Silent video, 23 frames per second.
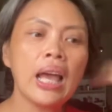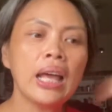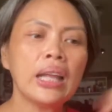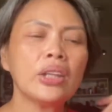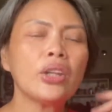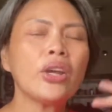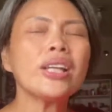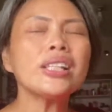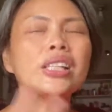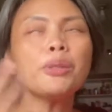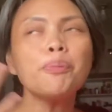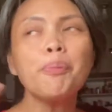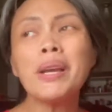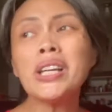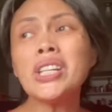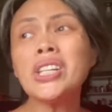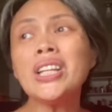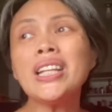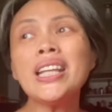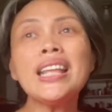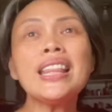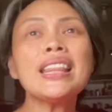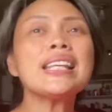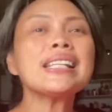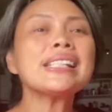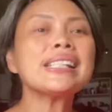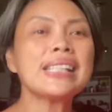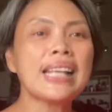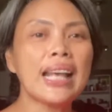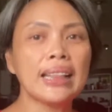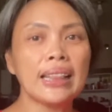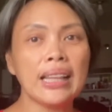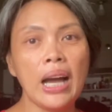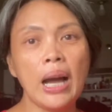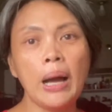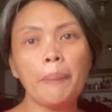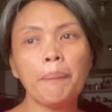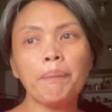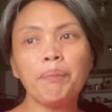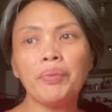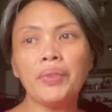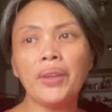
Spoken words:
Na especially in the setup